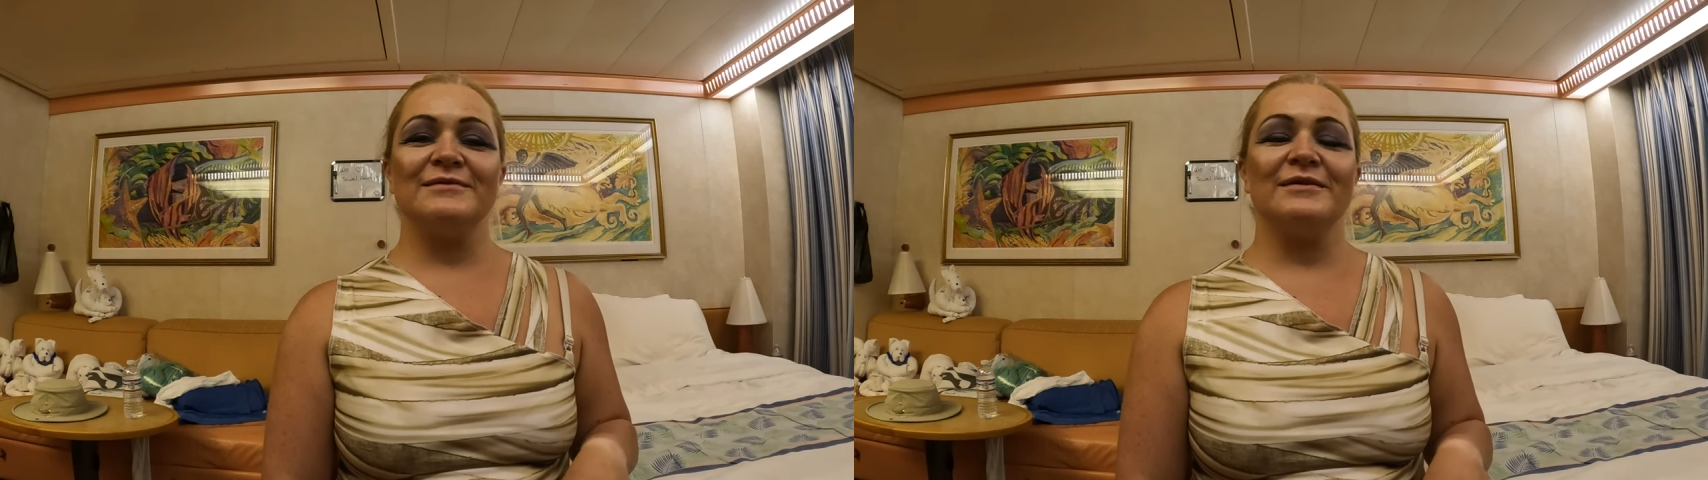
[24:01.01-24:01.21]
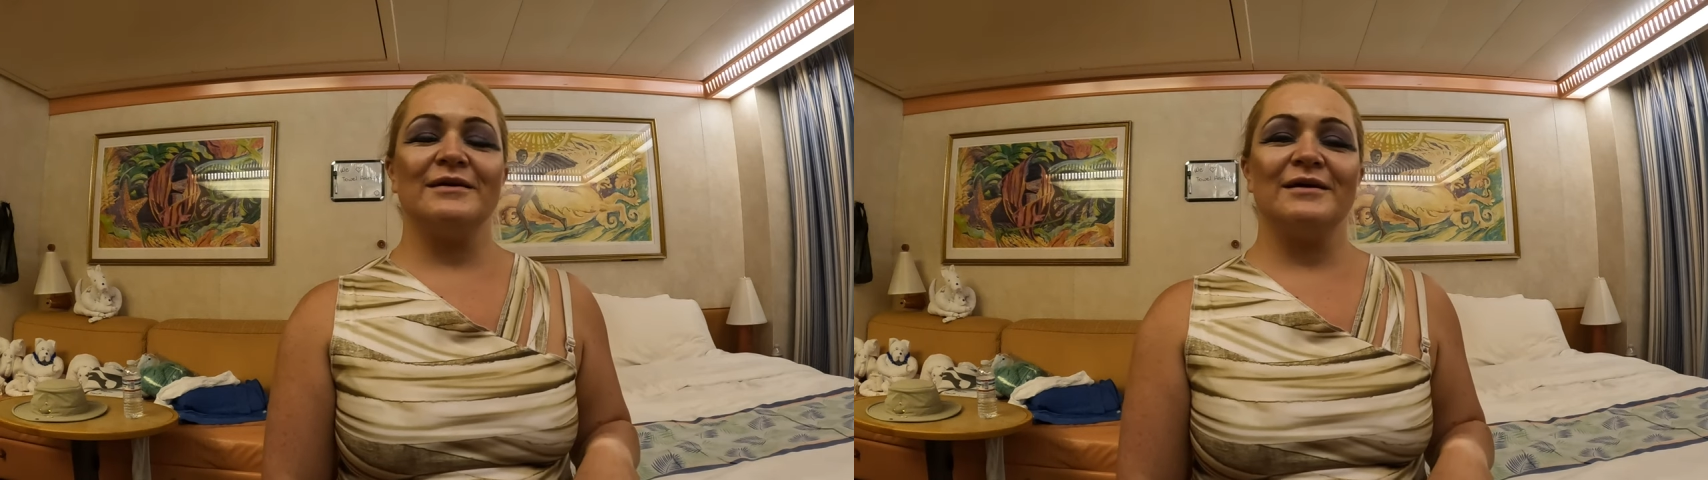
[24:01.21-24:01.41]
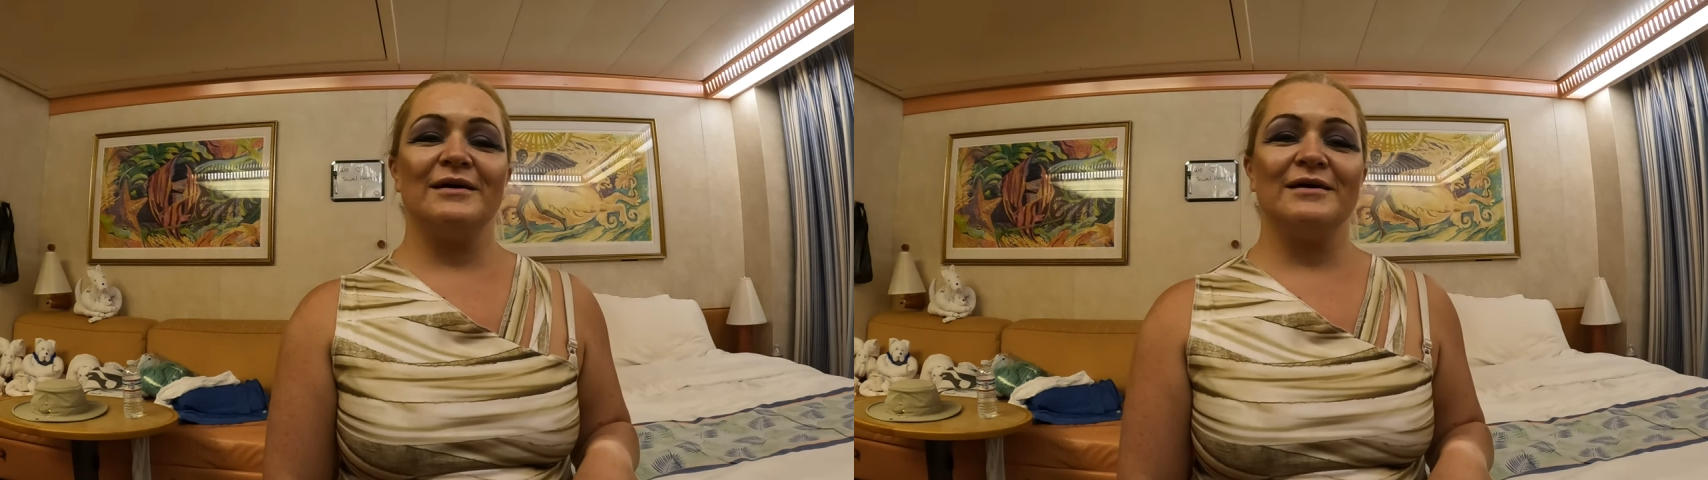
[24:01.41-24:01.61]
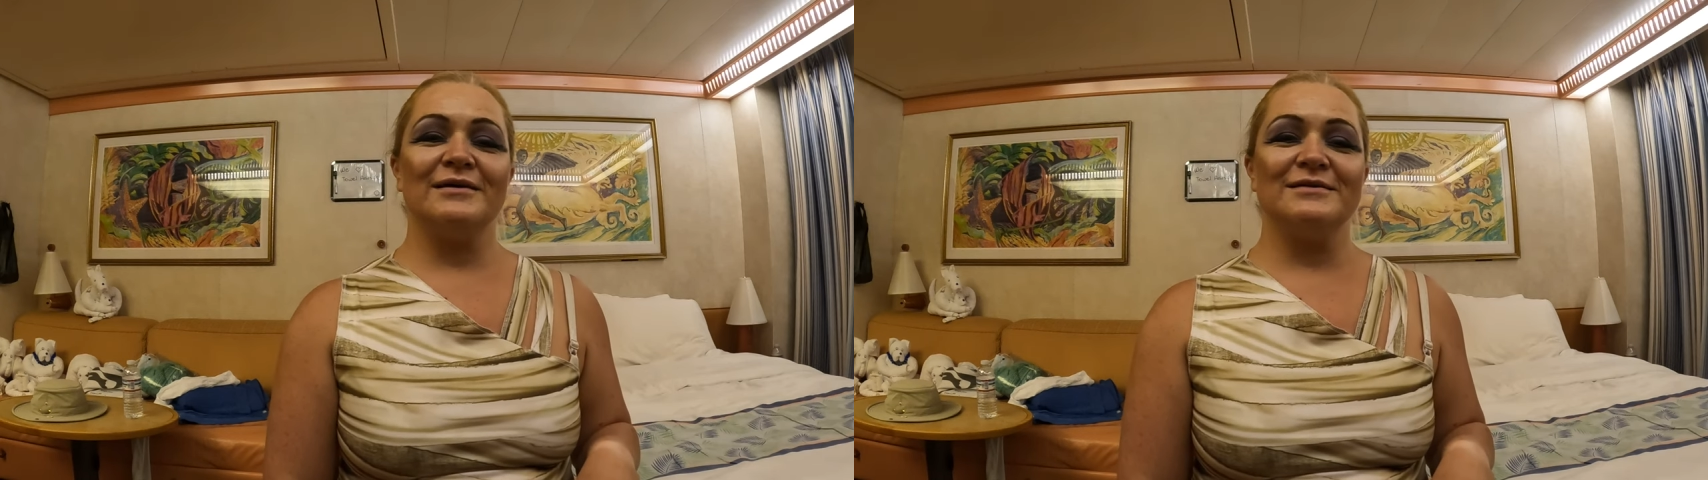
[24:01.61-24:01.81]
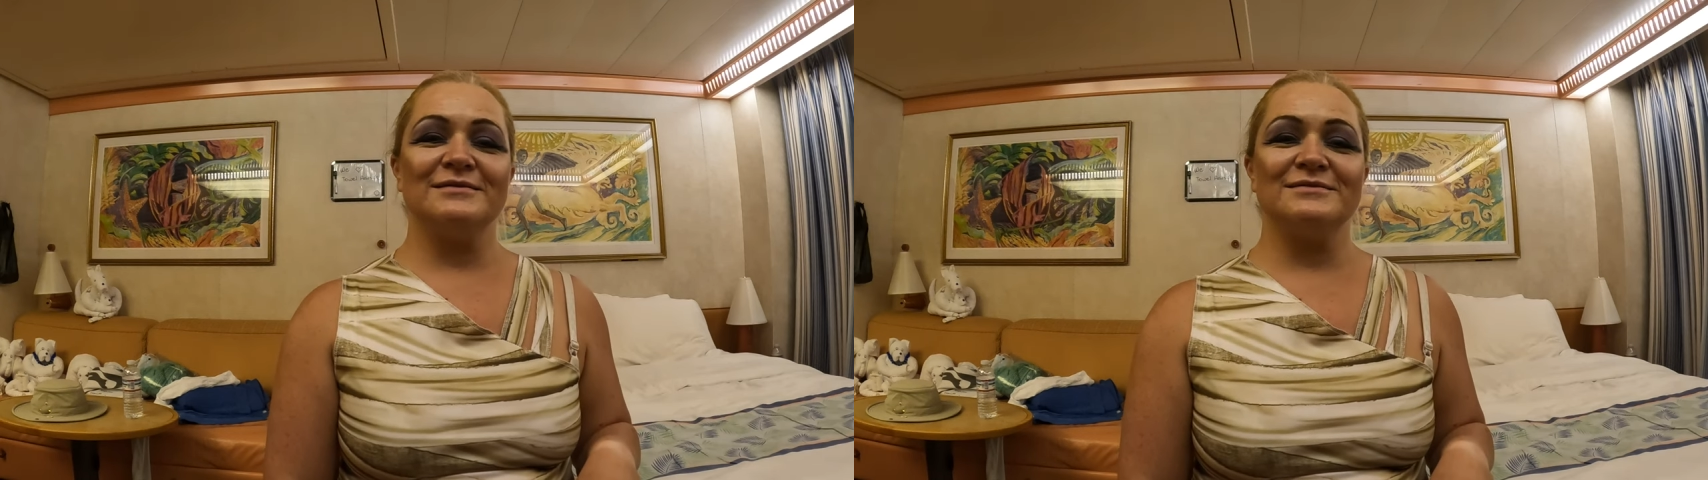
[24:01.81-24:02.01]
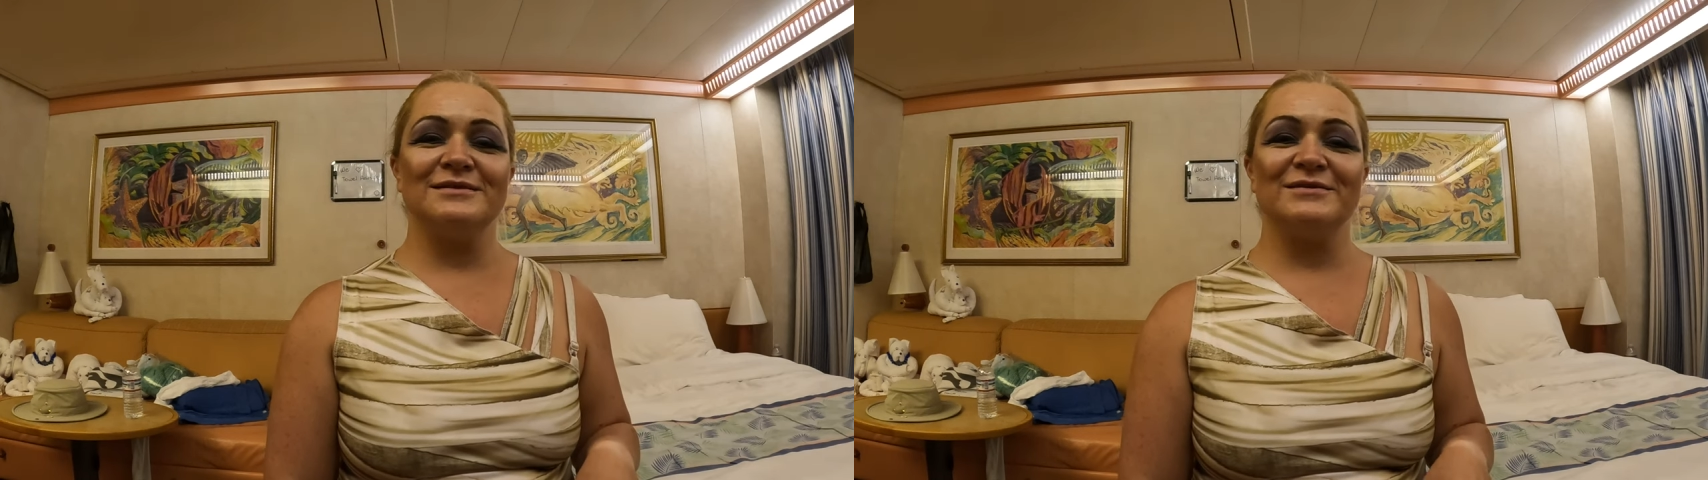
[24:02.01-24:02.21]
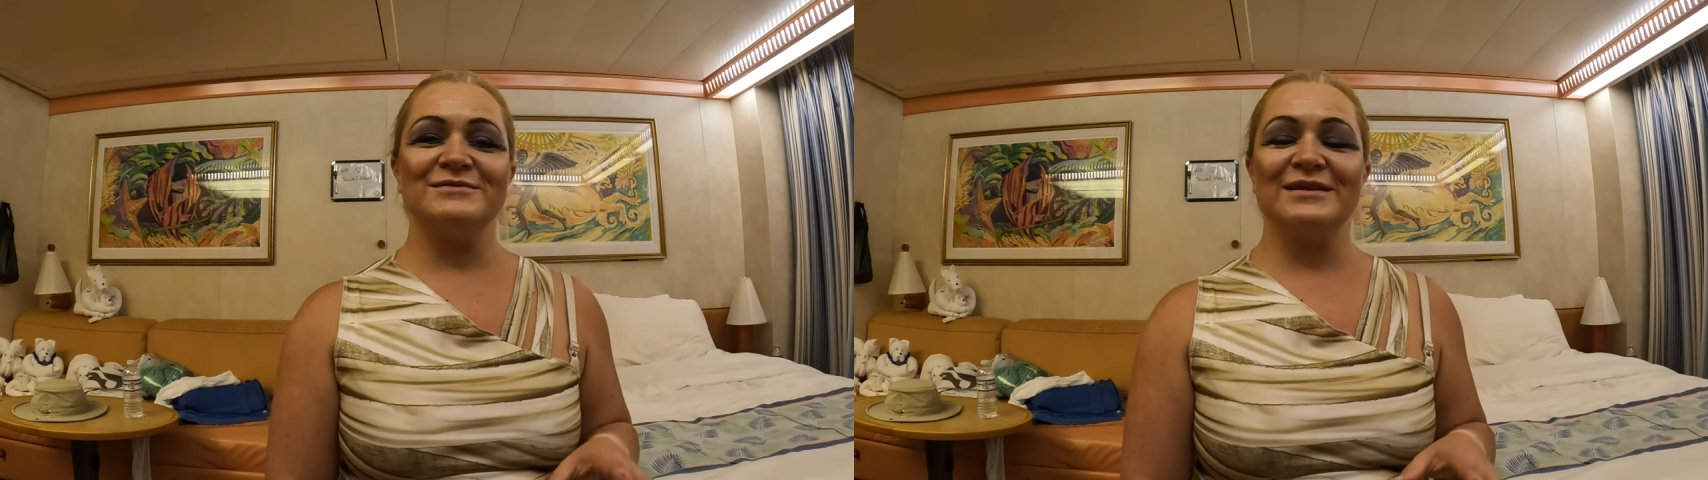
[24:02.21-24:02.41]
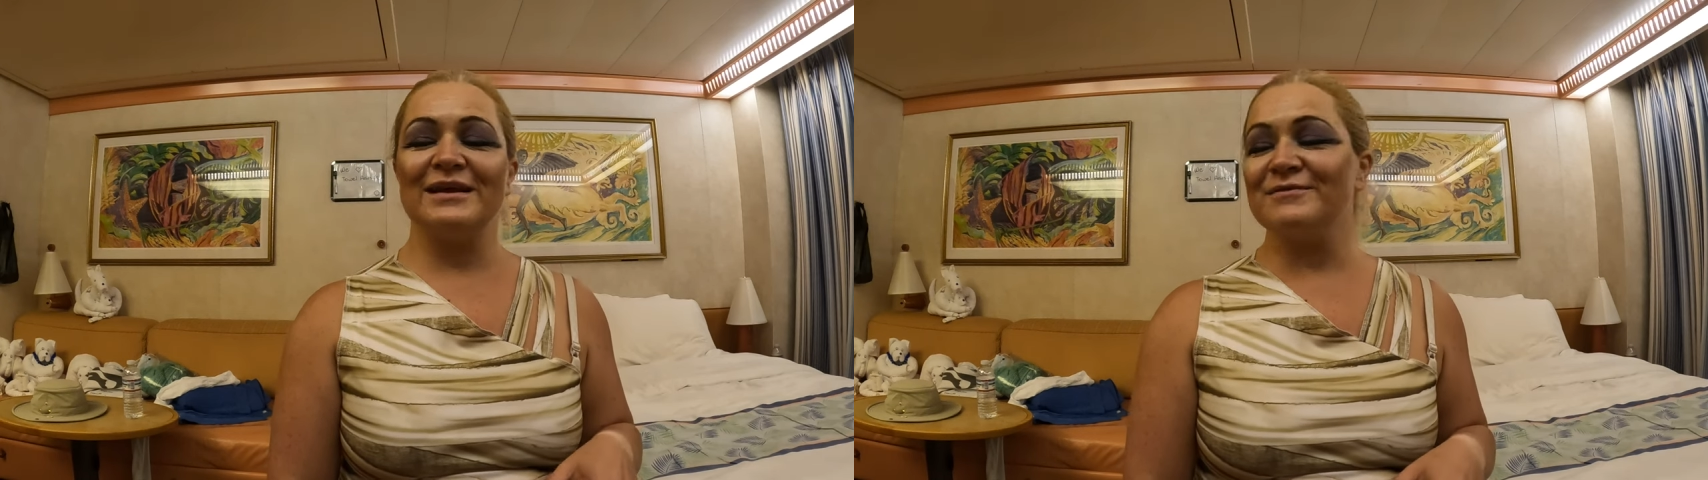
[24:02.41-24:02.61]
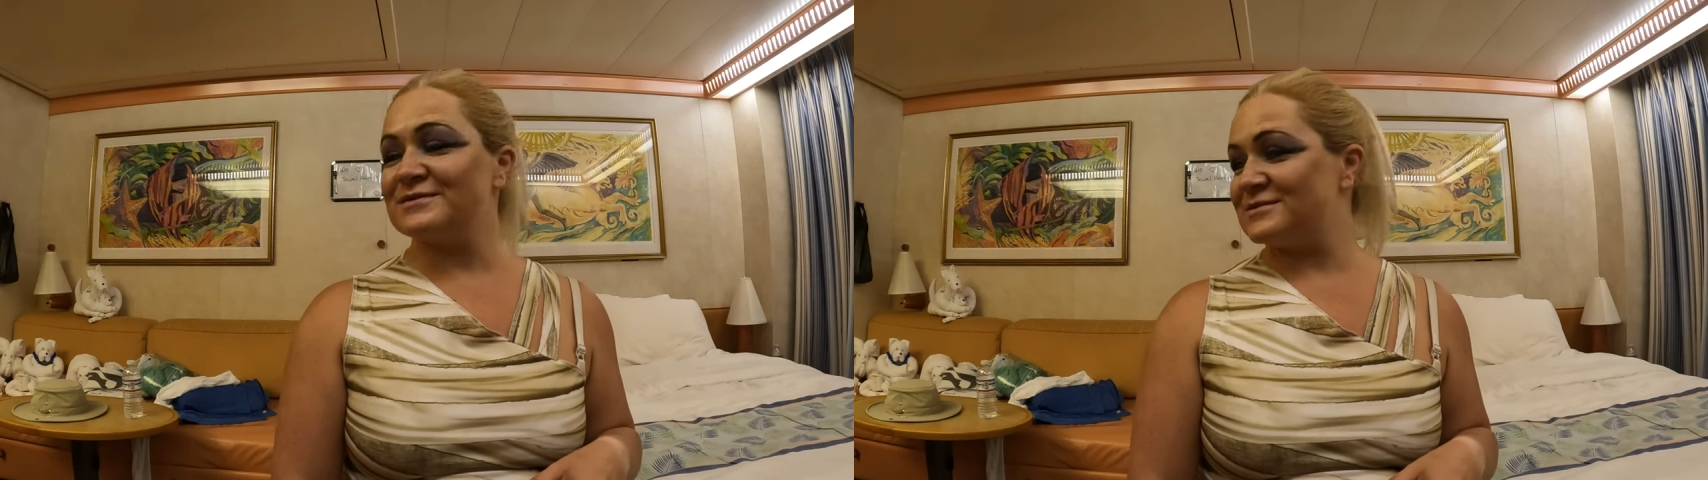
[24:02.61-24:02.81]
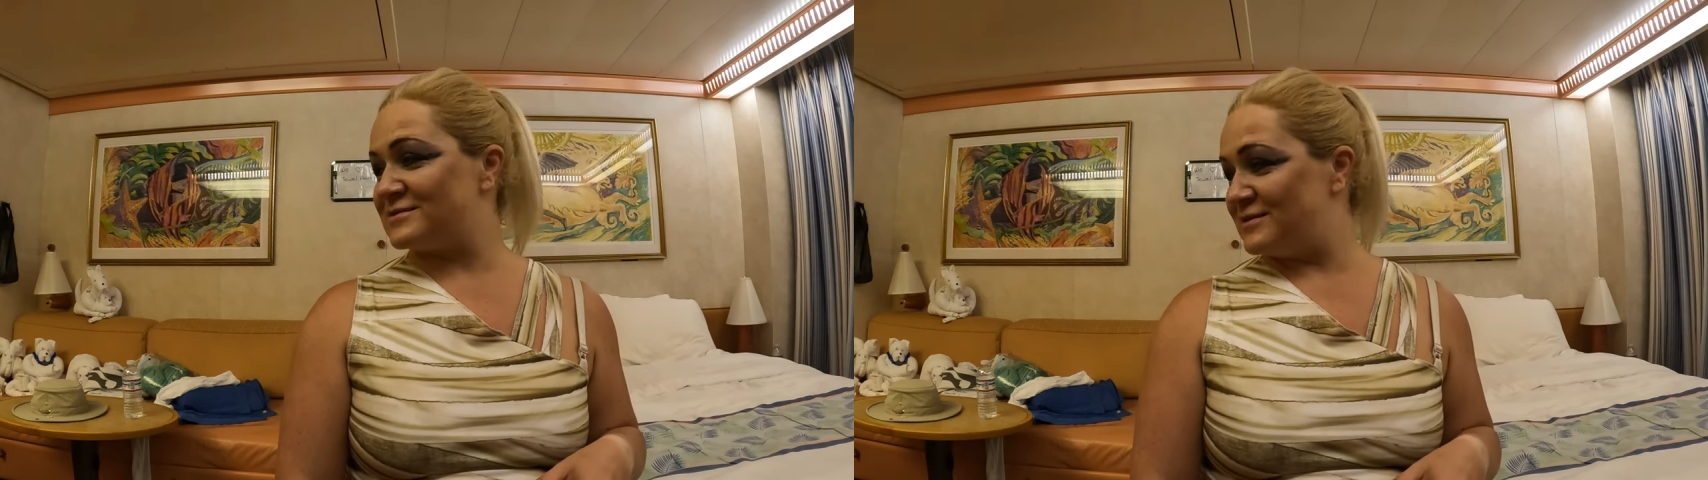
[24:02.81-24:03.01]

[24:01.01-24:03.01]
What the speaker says: So today was